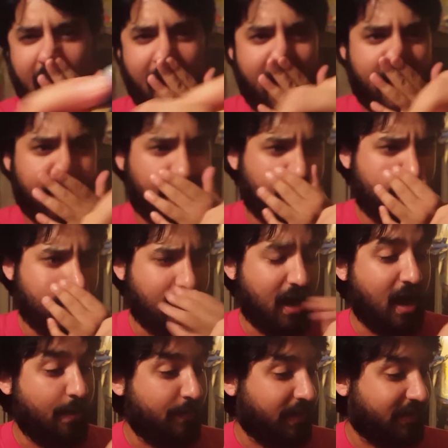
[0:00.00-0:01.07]
a
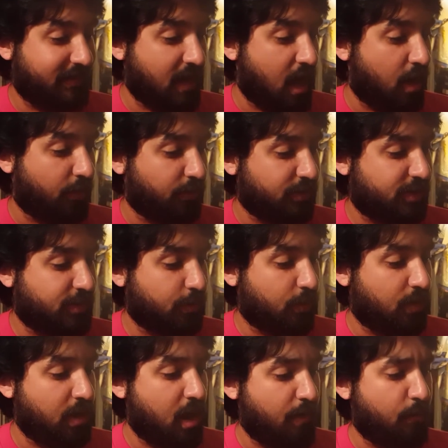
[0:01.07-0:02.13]
McDonald's
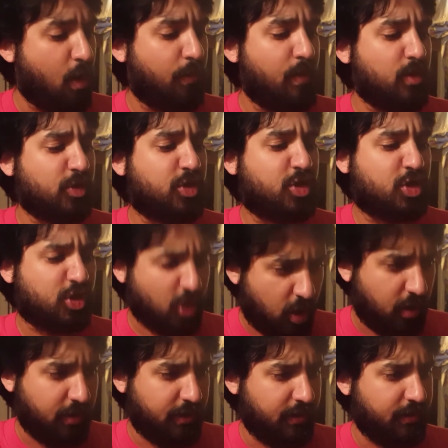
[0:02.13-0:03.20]
toy. I'm almost
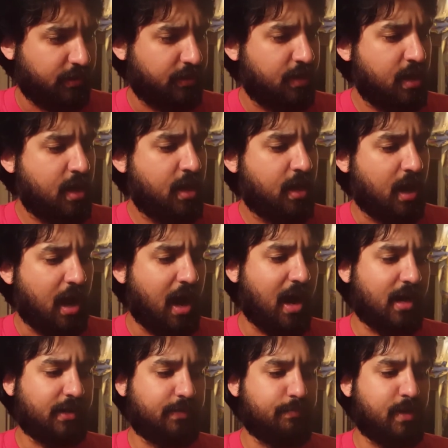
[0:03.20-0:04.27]
certain
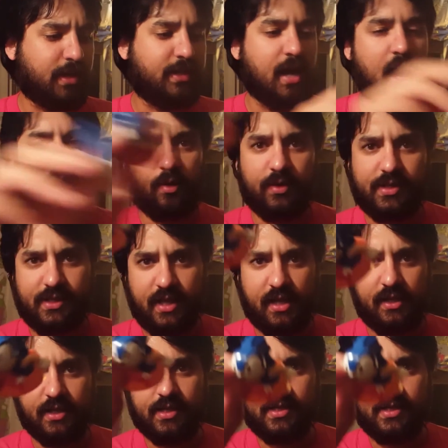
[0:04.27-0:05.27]
McDonald's did the